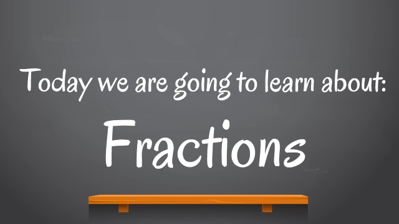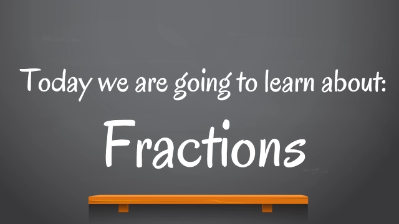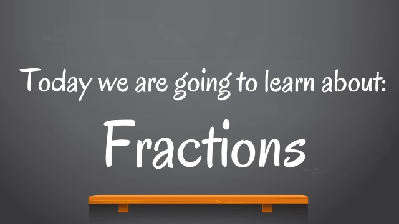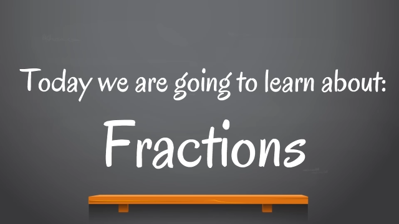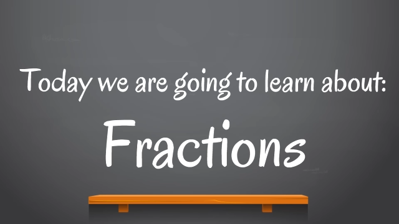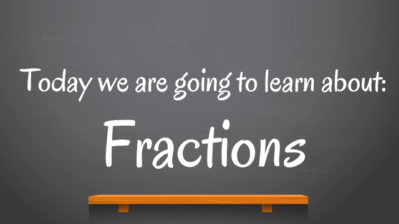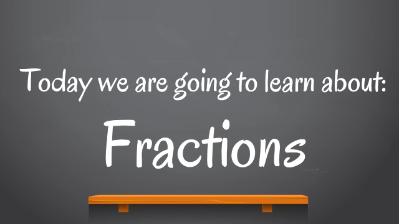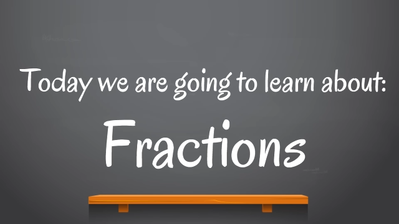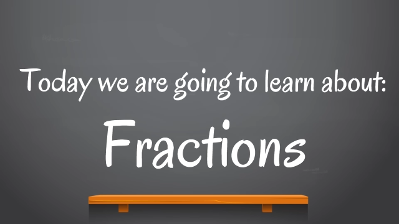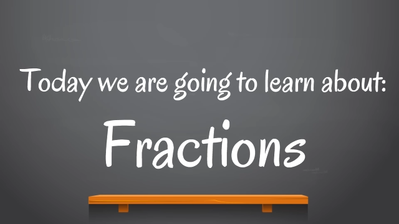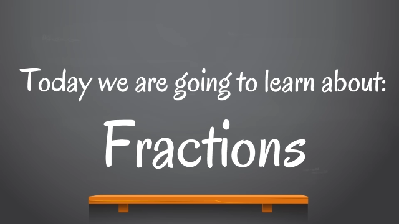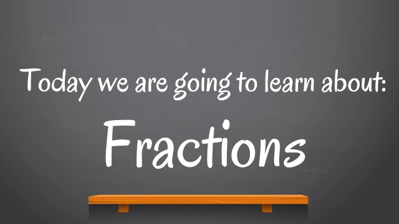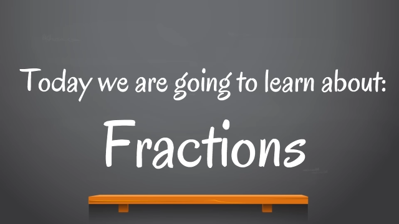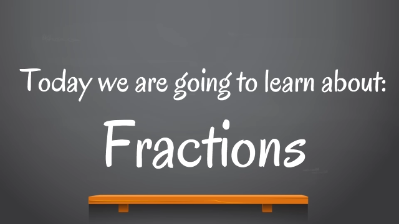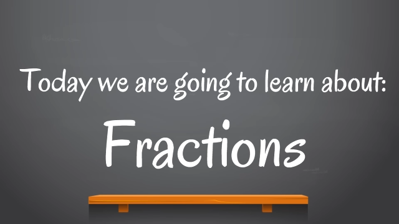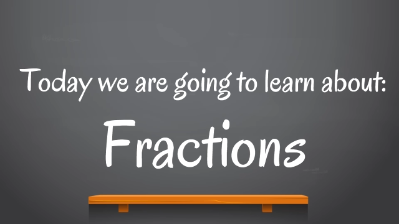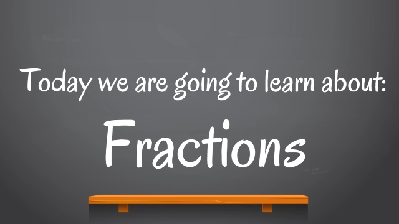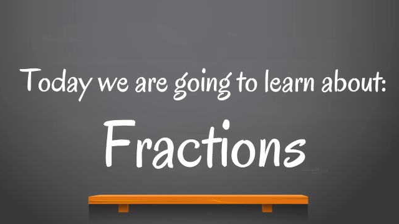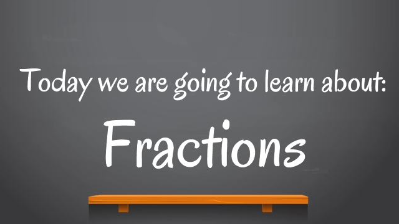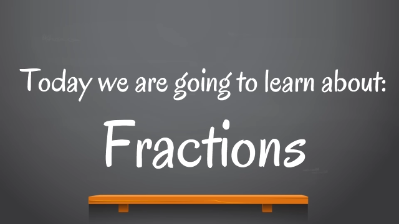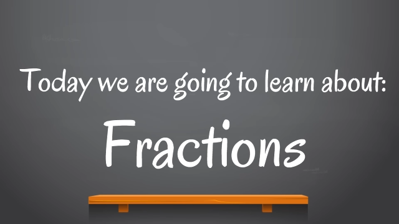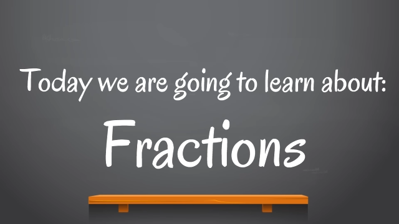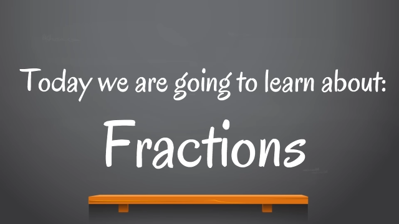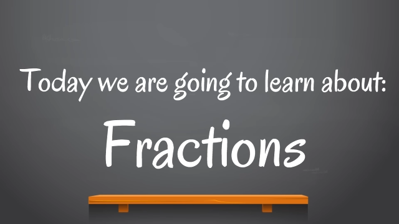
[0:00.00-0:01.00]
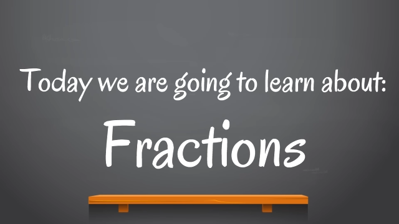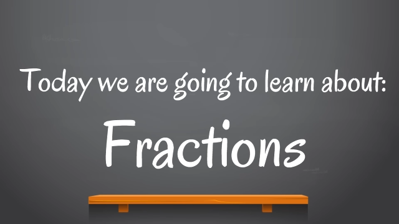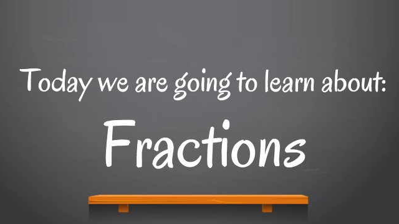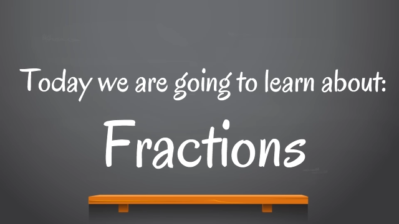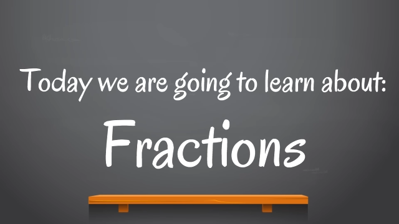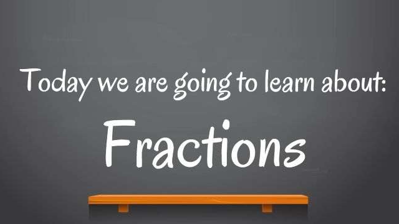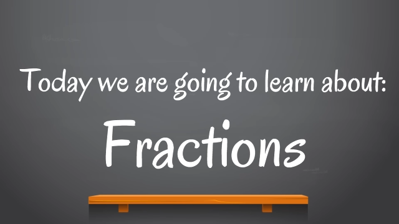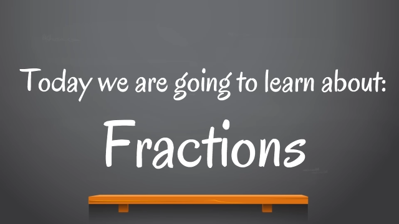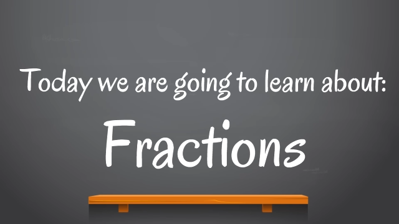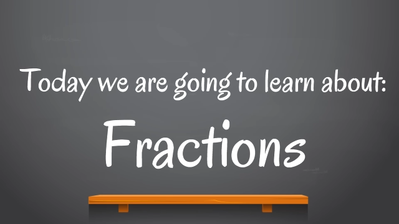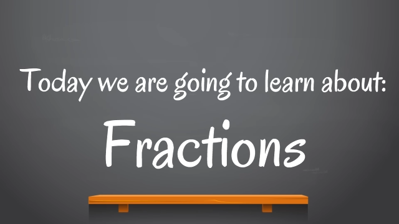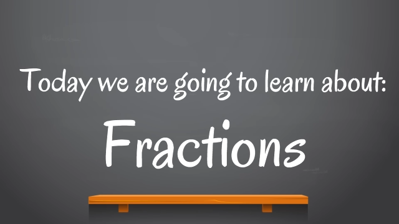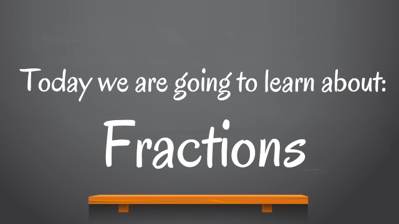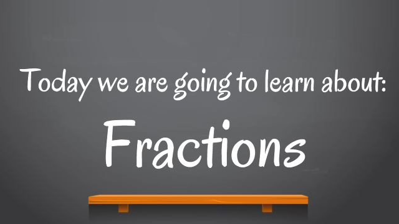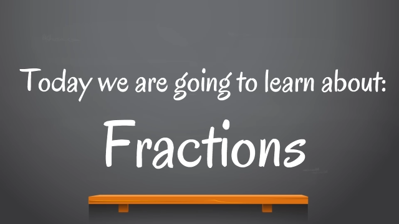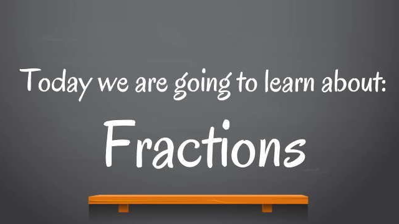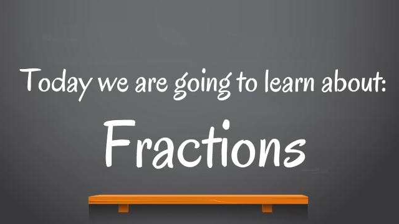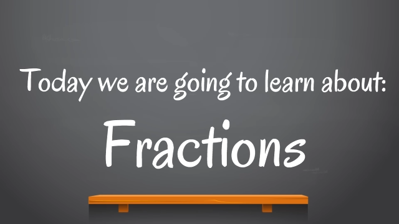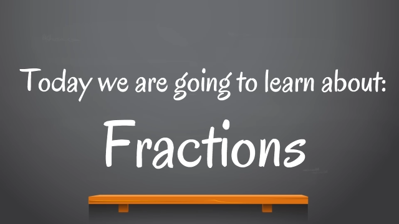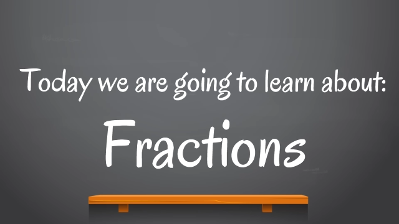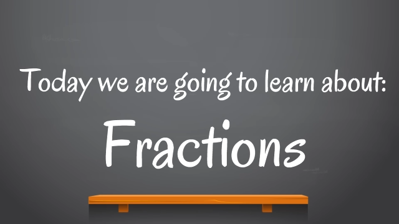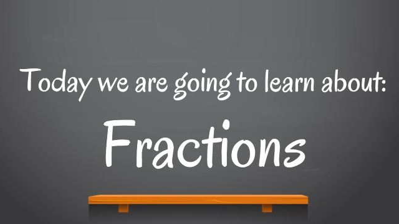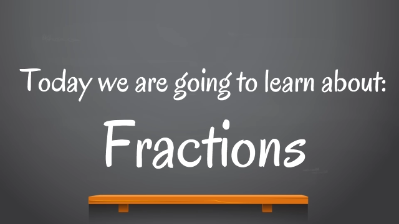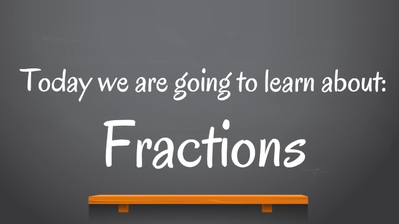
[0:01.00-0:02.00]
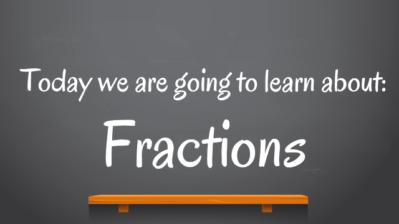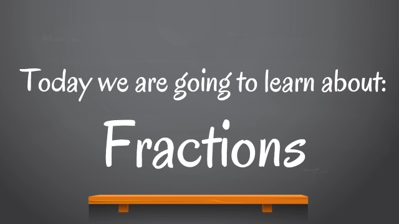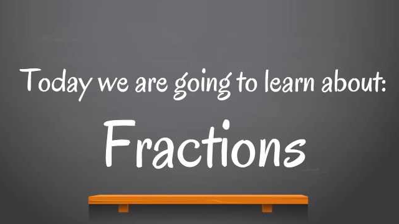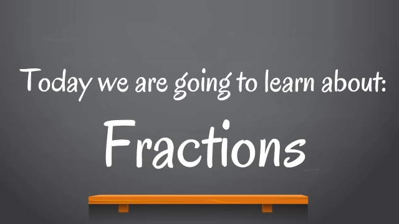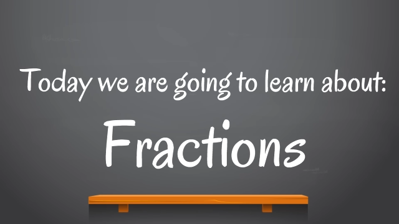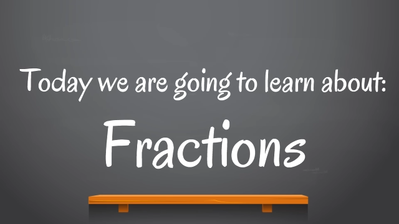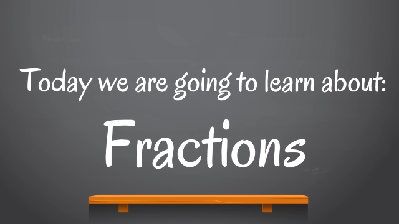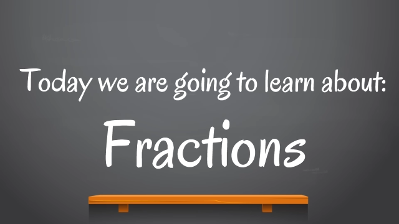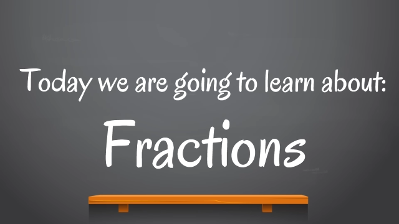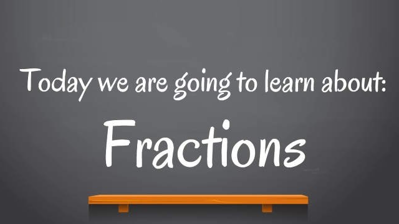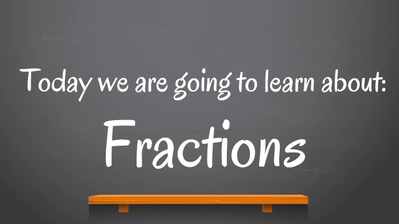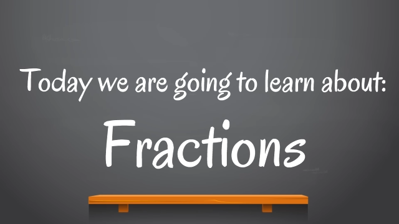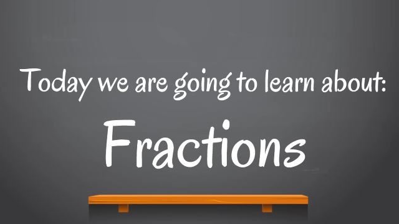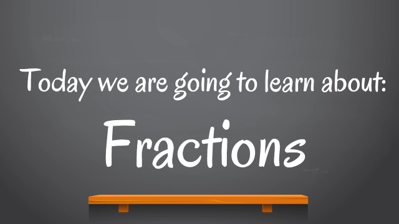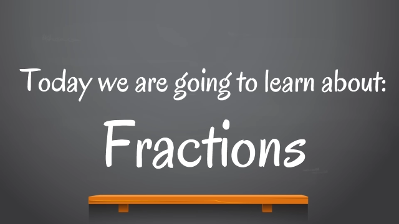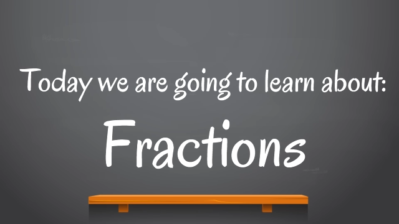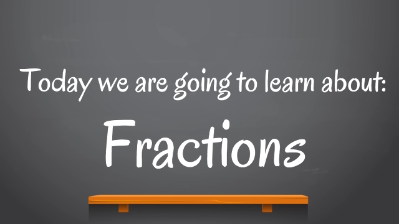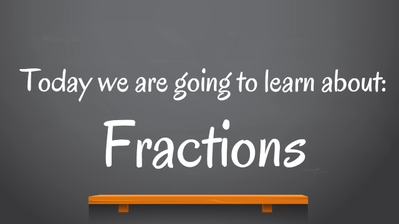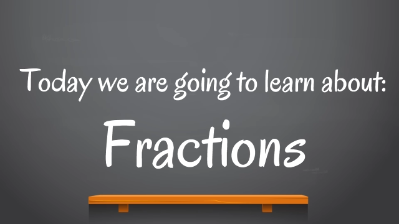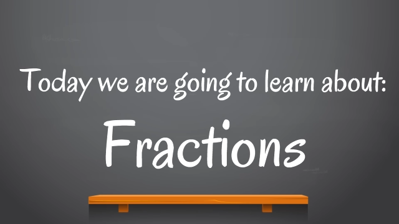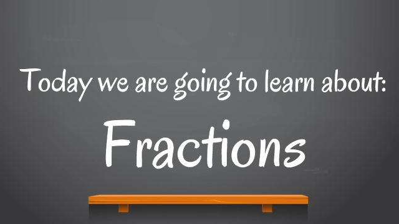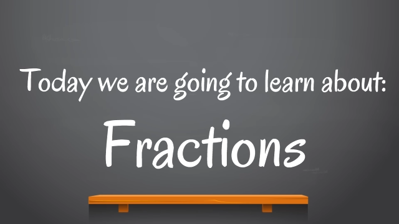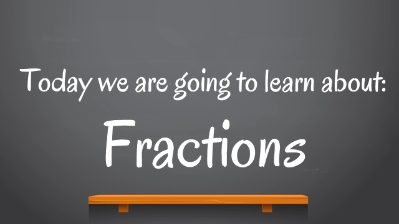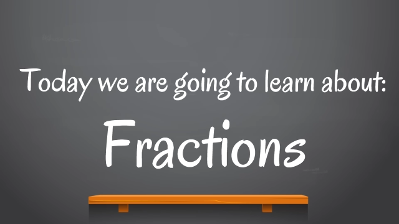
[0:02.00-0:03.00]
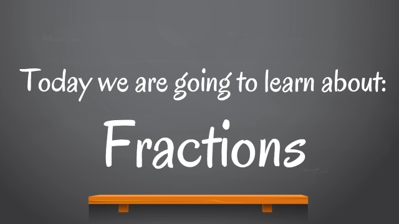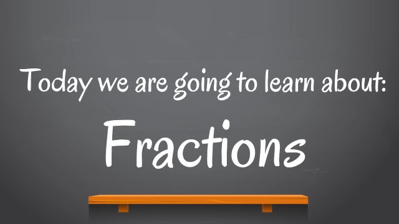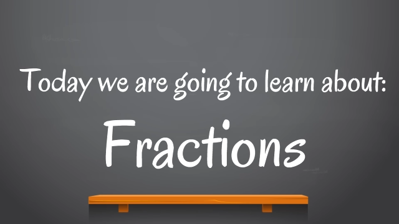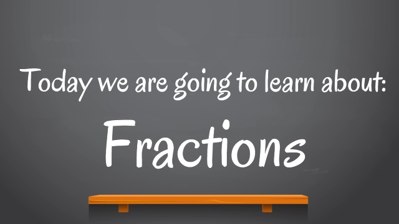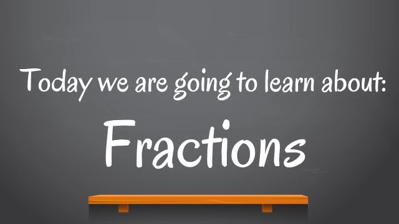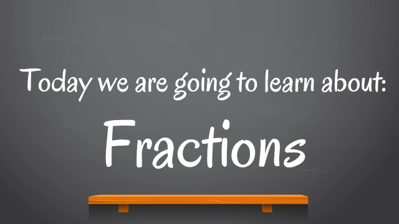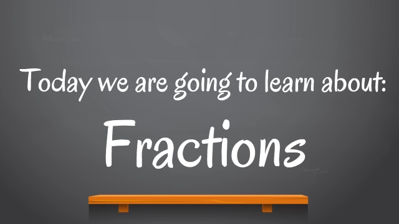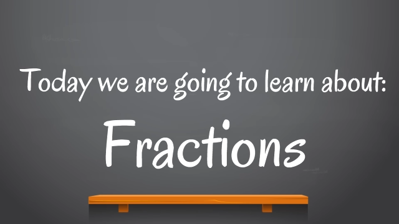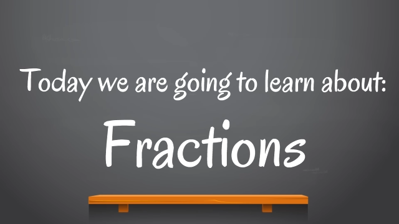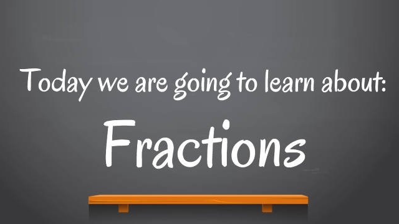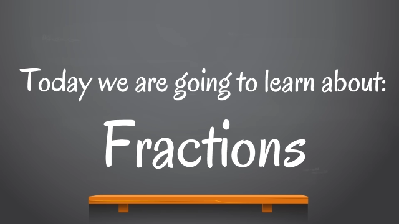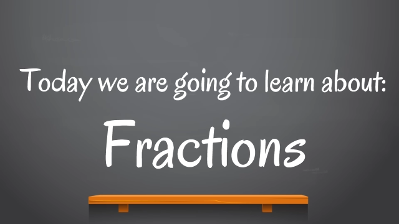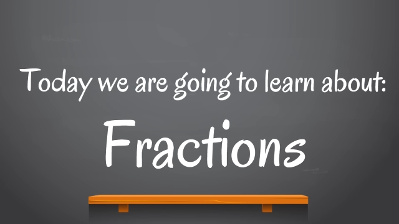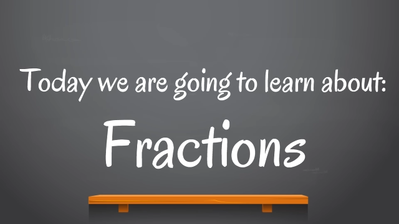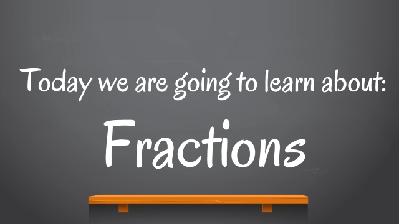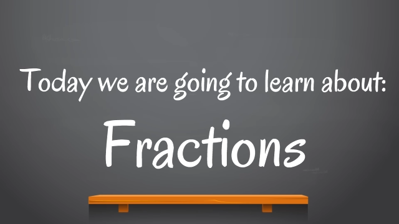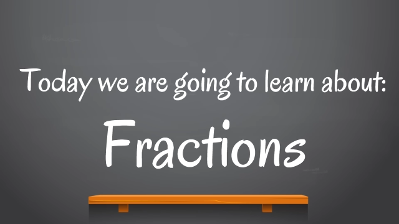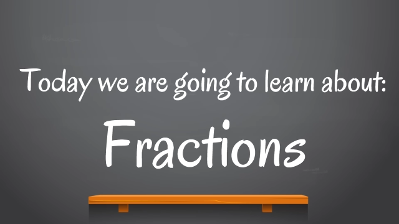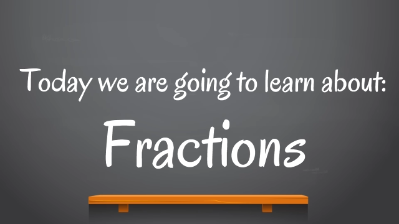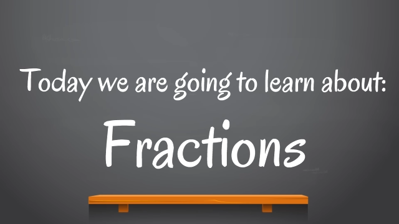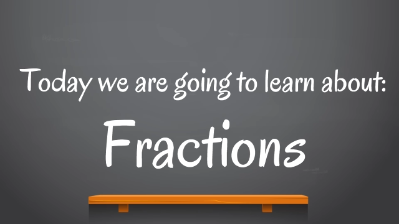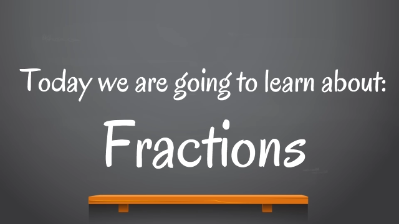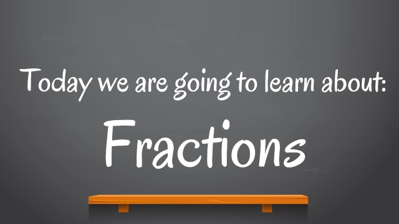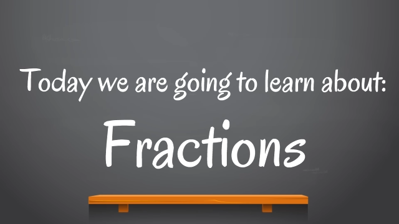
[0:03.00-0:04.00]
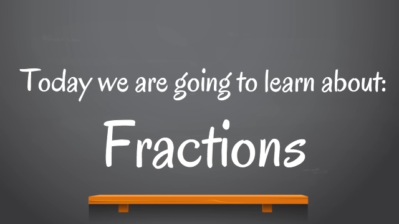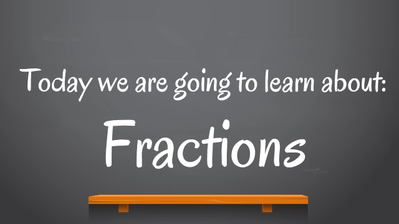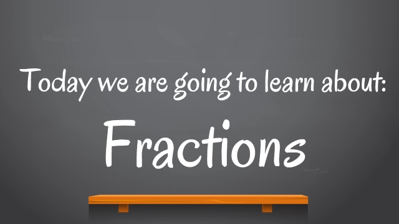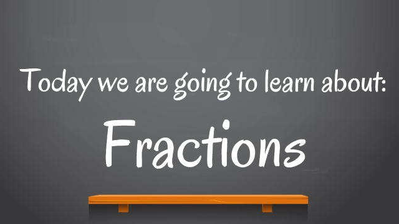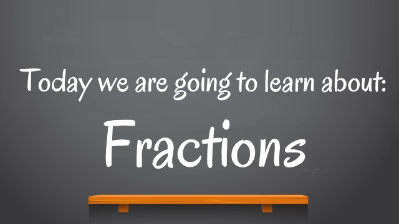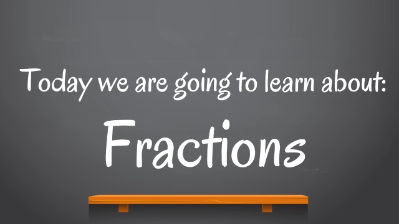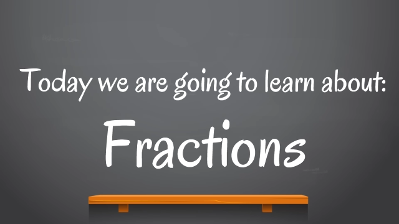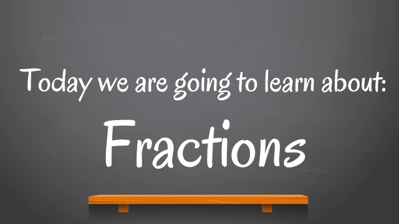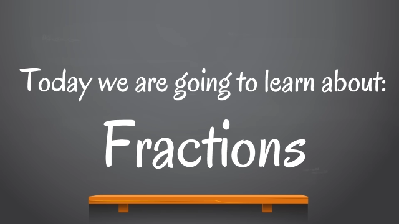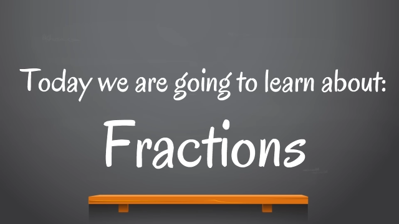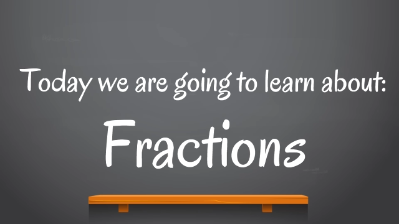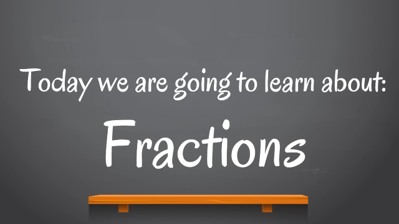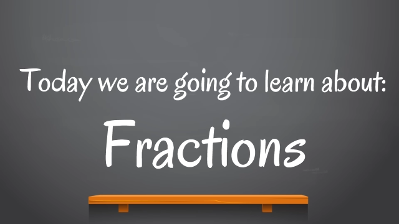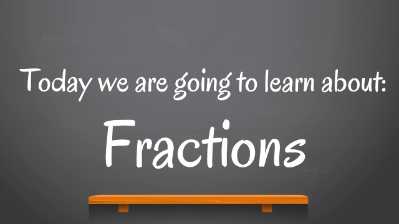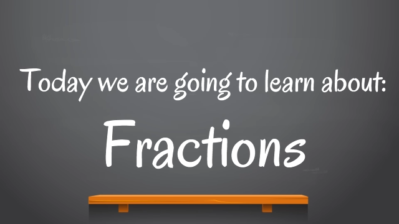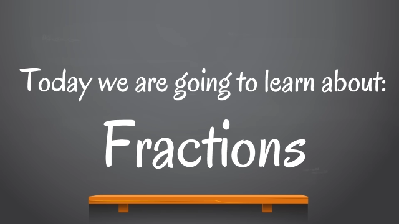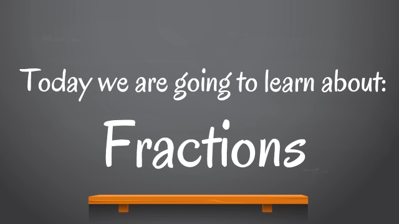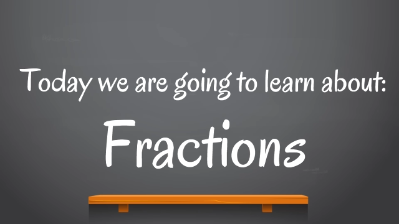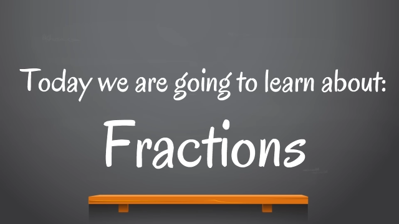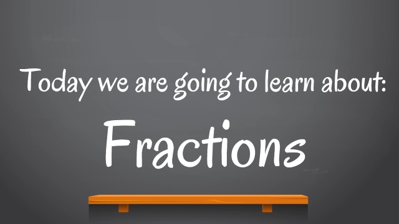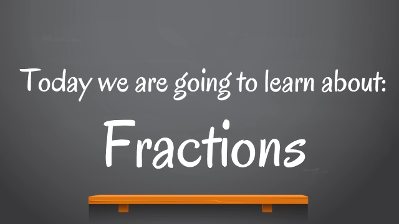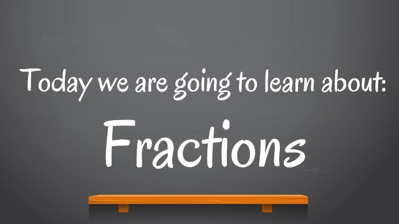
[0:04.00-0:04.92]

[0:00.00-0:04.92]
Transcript: [unreadable: no face in view]